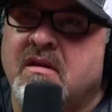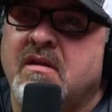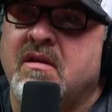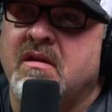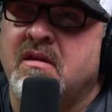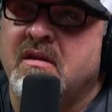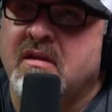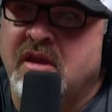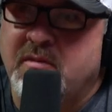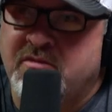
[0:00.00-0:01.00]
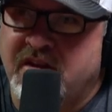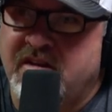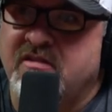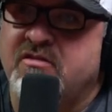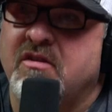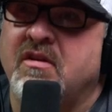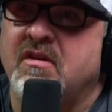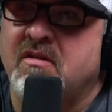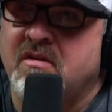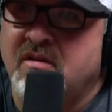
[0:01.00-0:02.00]
It keeps that tension.
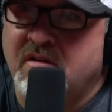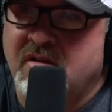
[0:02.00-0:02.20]
Slowly